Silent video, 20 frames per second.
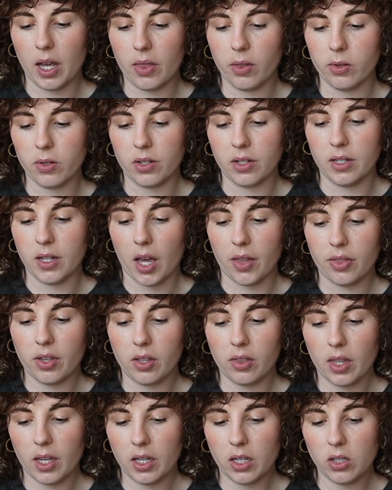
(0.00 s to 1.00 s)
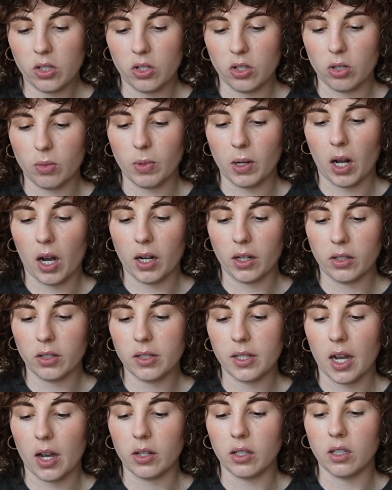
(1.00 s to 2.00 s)
and there's nothing they can do but hunker
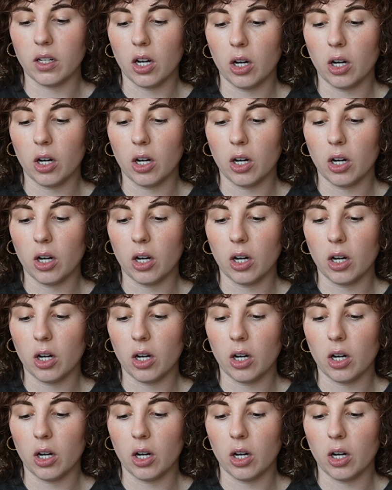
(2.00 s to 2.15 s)
down and